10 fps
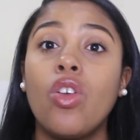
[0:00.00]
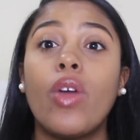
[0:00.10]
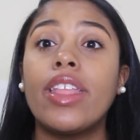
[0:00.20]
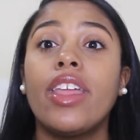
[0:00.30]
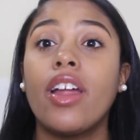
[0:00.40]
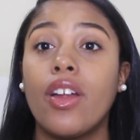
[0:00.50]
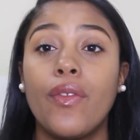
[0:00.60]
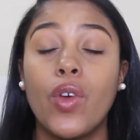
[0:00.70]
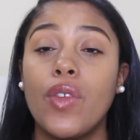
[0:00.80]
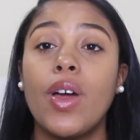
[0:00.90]
right there,
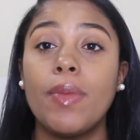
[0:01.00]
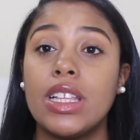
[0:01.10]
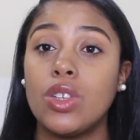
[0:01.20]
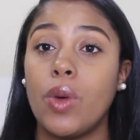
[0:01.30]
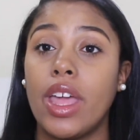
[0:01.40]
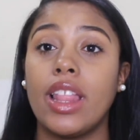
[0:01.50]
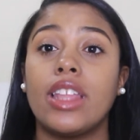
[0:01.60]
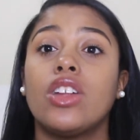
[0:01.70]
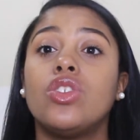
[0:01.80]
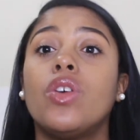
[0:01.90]
45 minutes away,
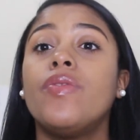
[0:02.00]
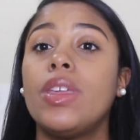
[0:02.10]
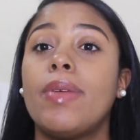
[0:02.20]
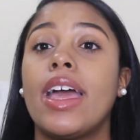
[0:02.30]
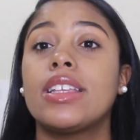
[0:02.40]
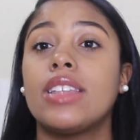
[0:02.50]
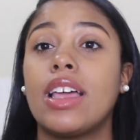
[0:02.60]
like, they're doing VBACs.